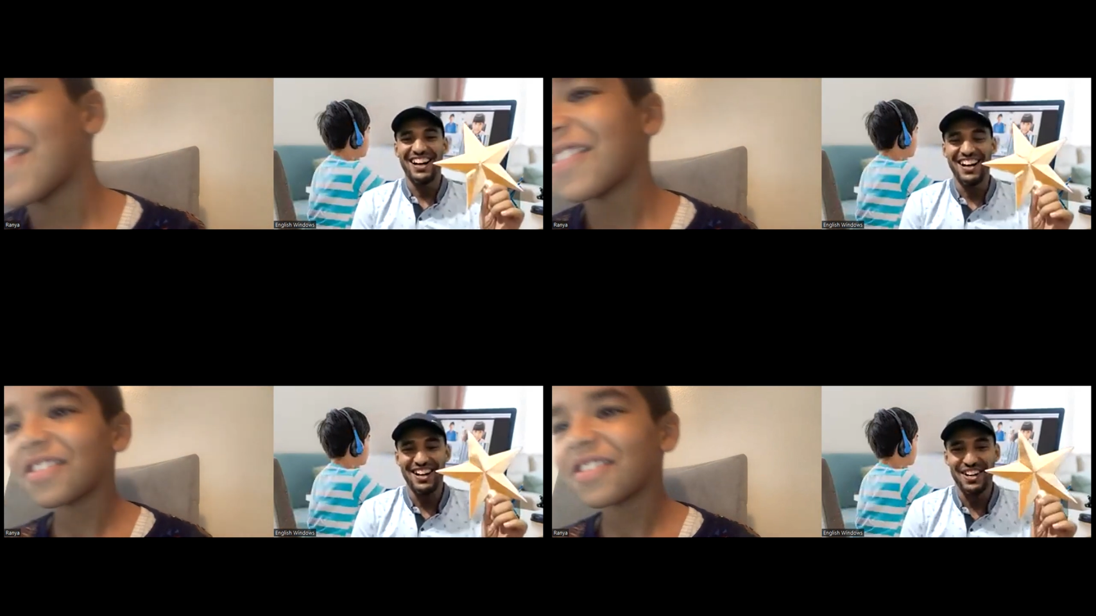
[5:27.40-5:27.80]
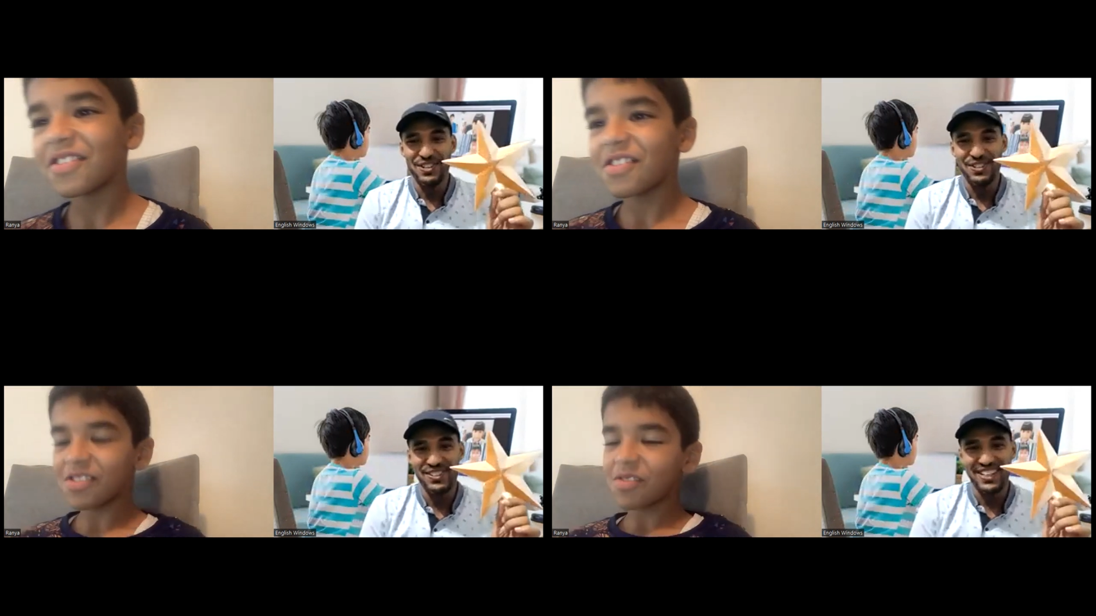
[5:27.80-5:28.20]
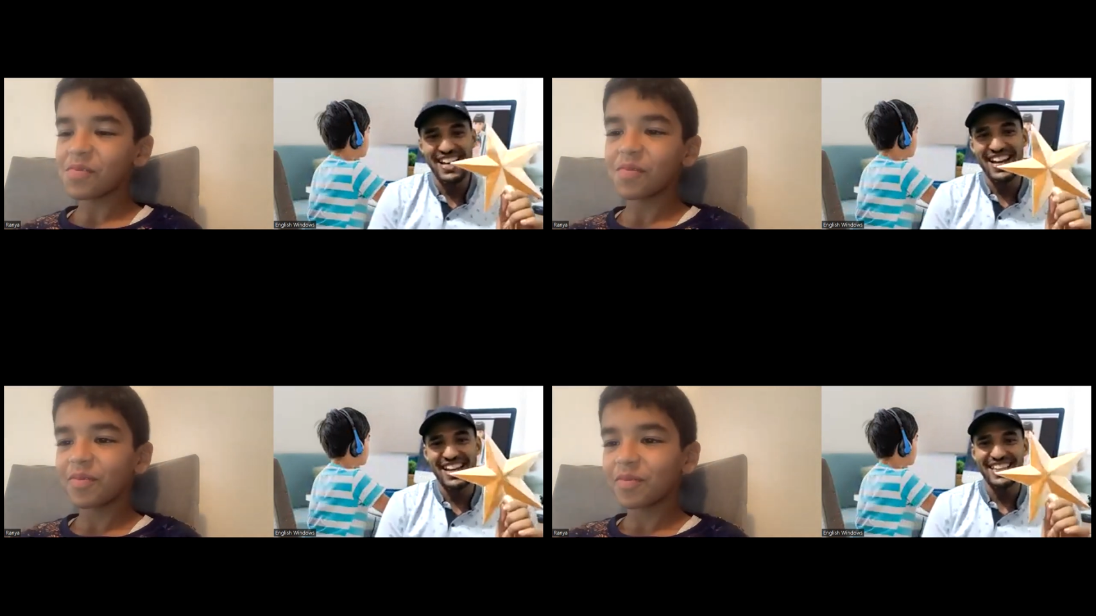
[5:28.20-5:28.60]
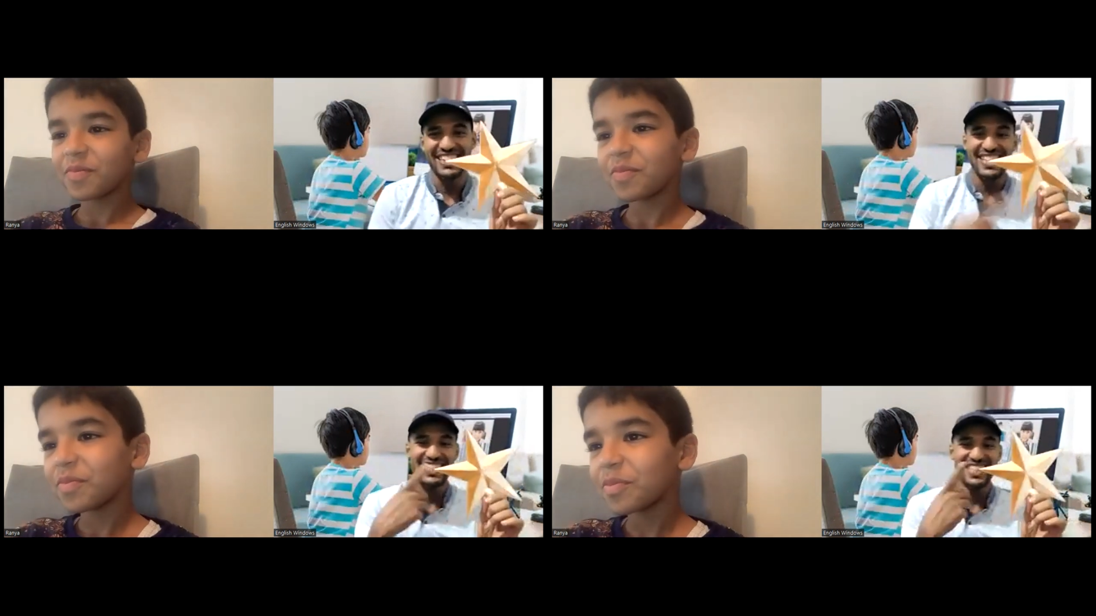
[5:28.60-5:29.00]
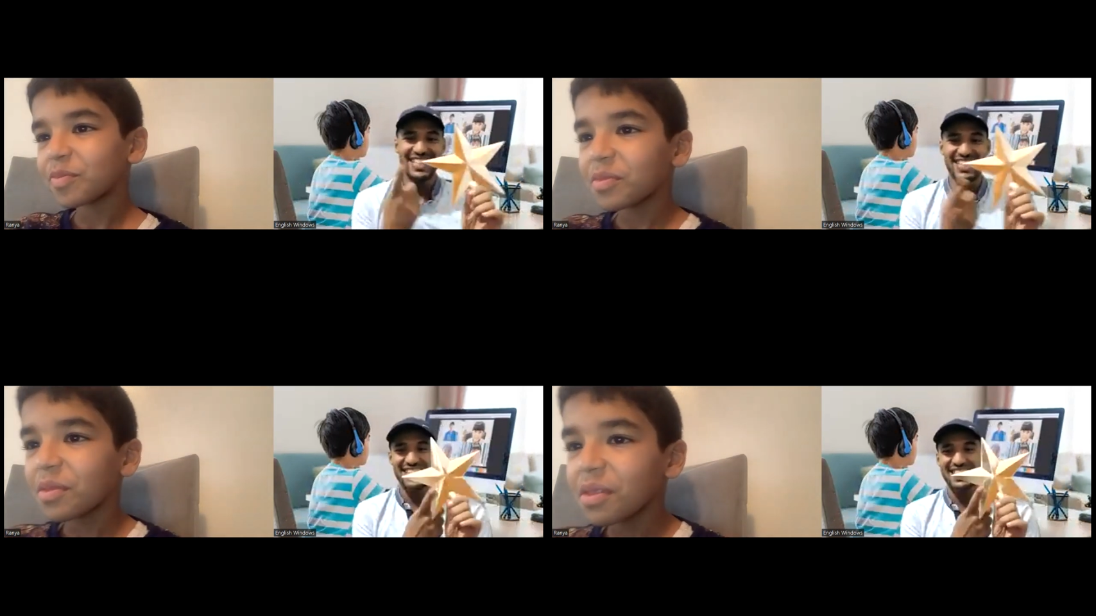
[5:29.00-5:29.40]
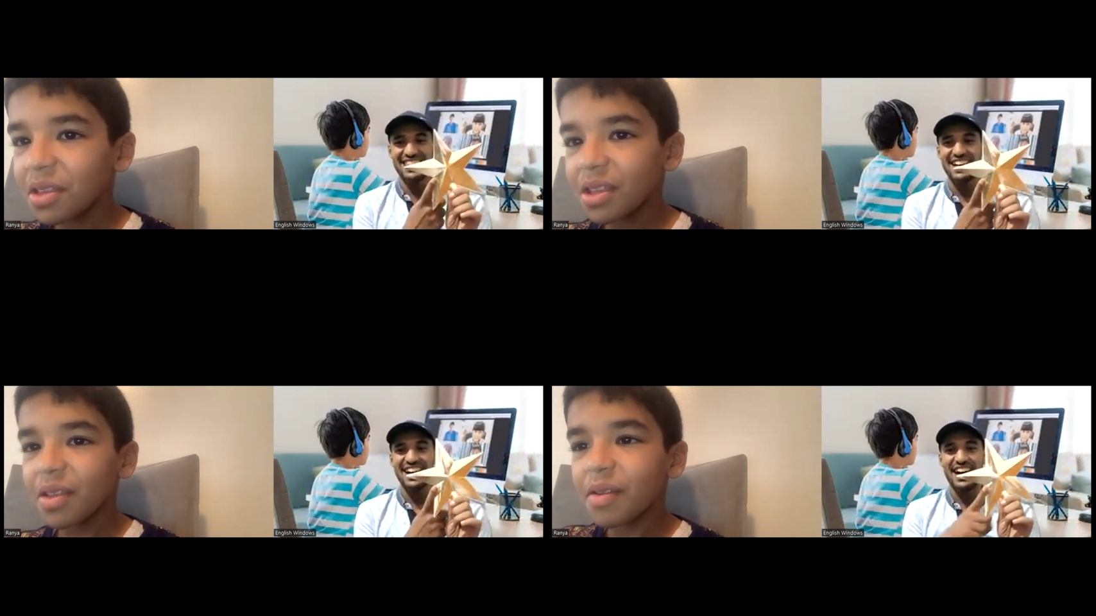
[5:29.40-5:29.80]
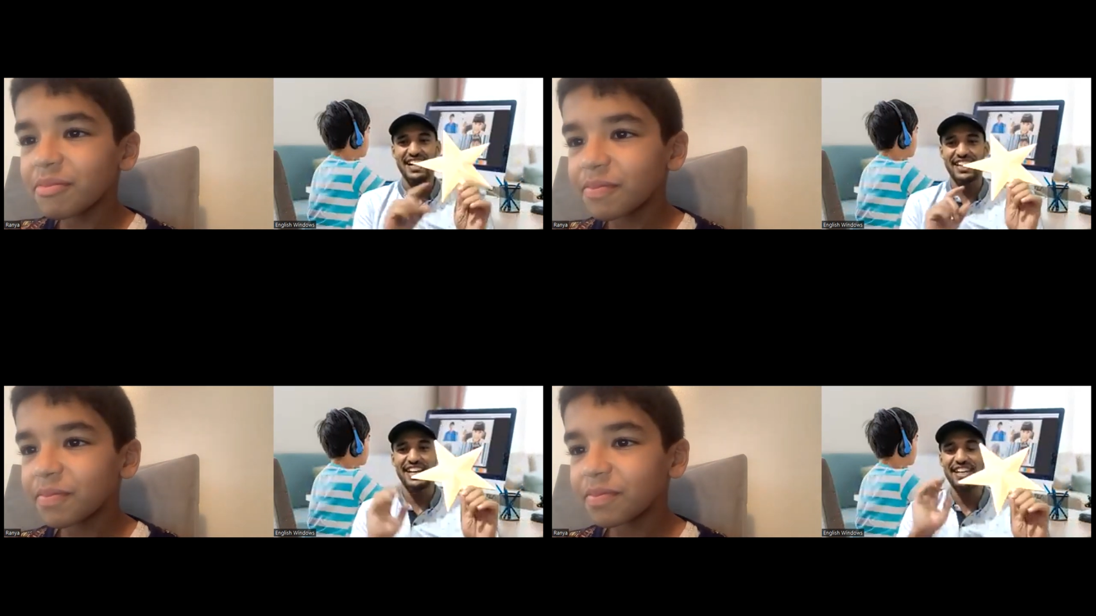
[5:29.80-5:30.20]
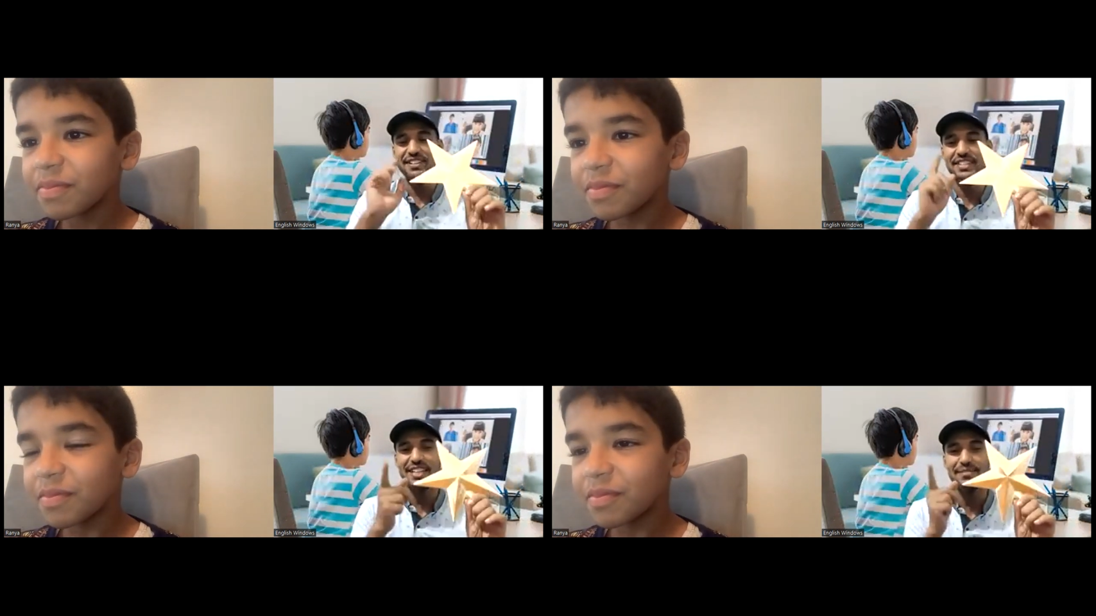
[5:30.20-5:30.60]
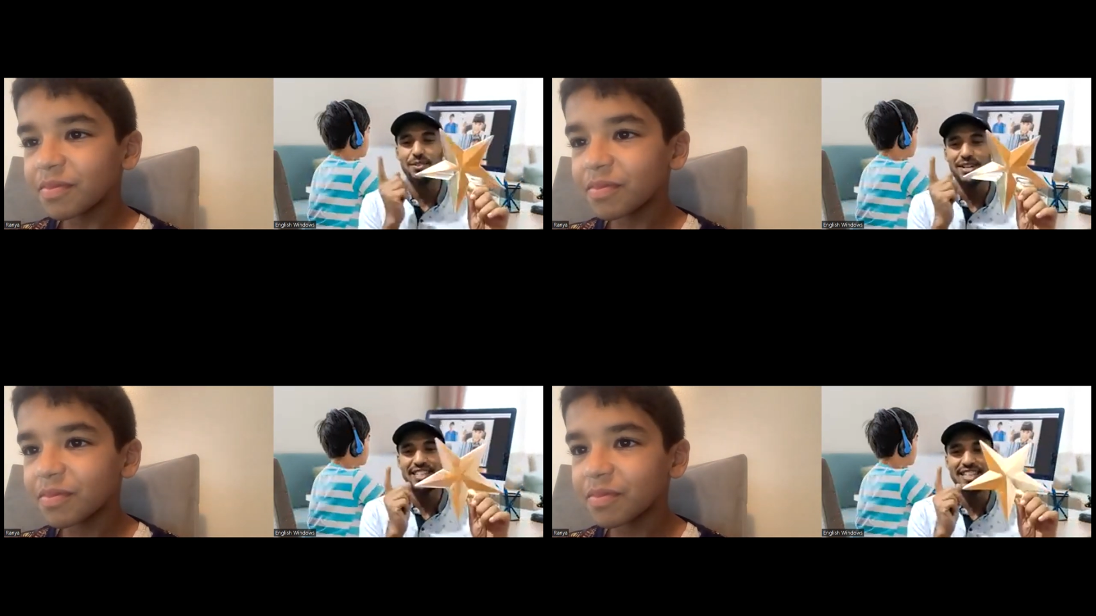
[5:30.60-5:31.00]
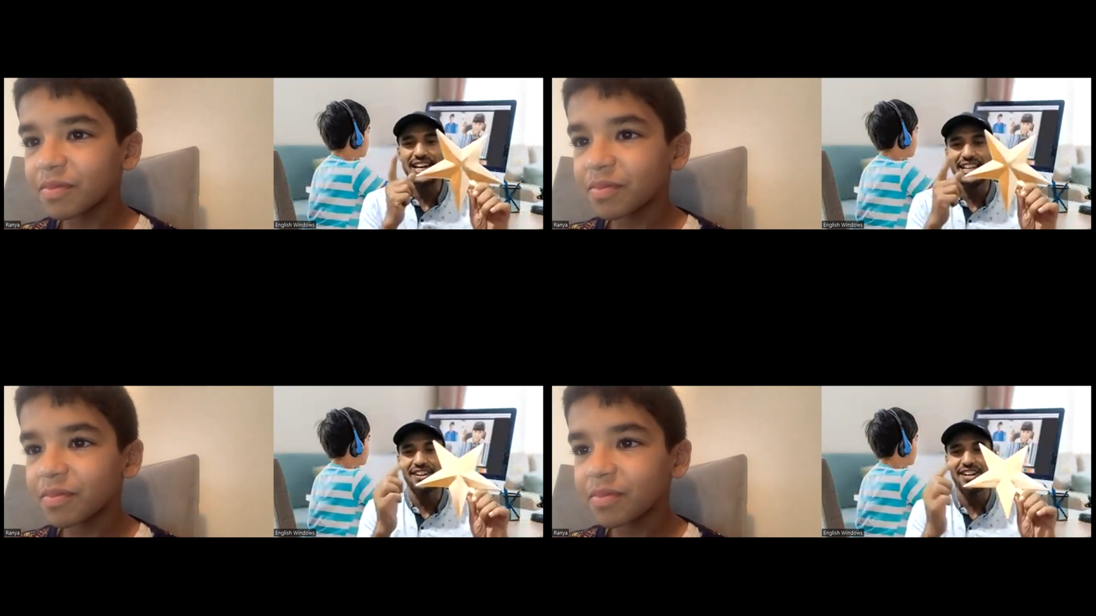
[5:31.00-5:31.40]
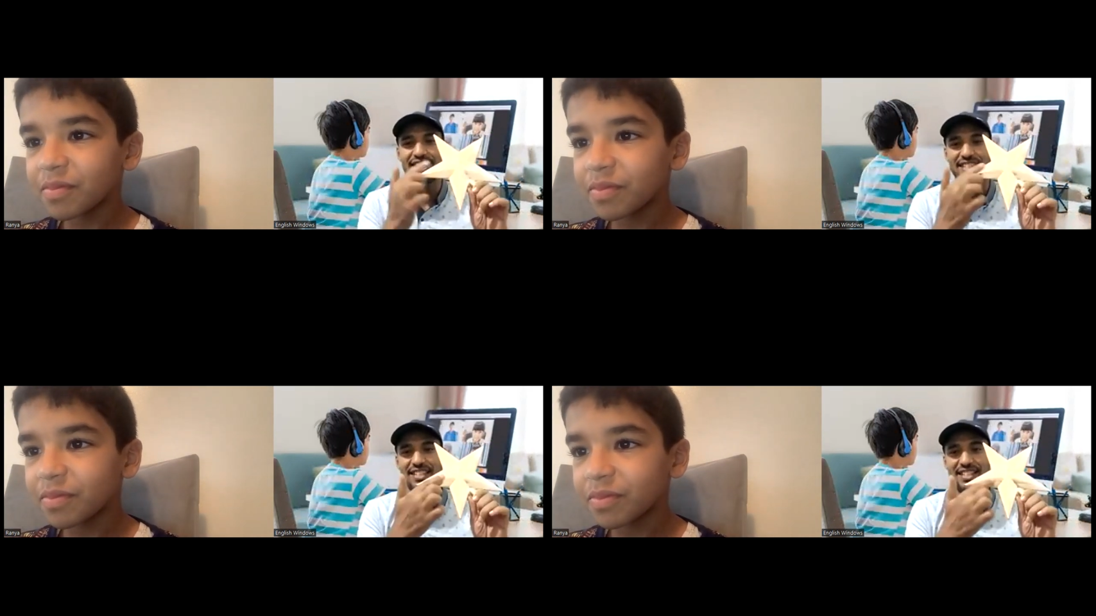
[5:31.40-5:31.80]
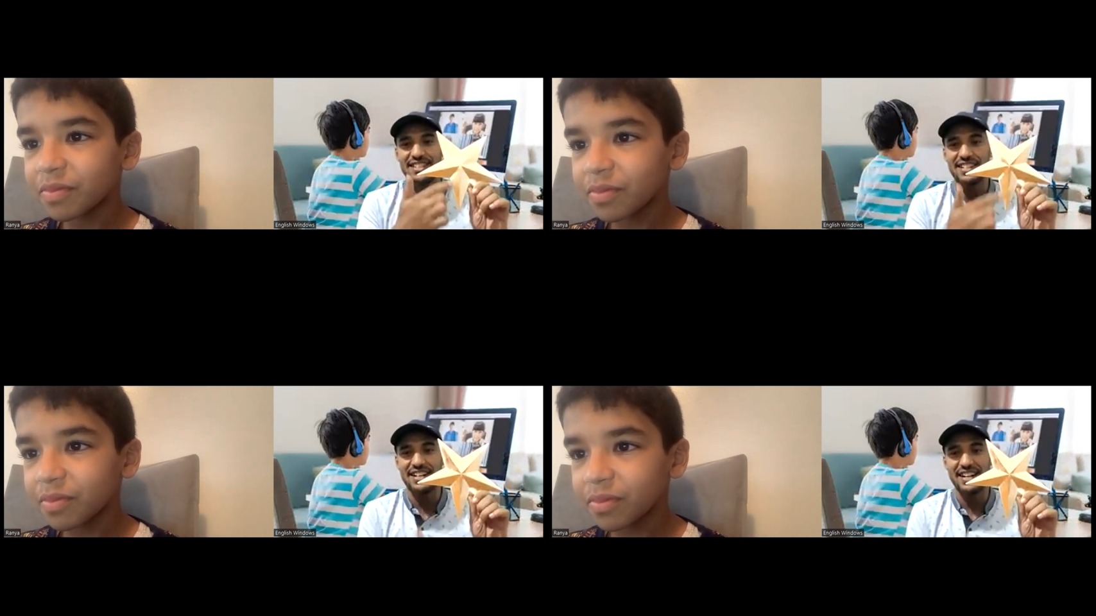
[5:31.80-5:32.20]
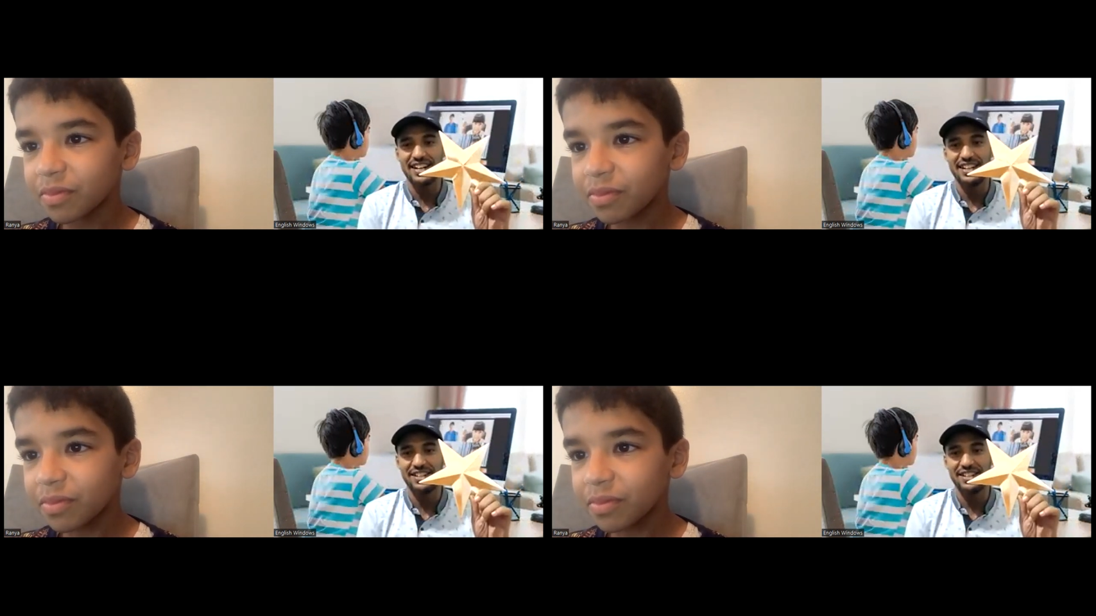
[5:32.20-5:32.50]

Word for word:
Speaker 1: Okay, this is a star. Can you tell me what color is the star?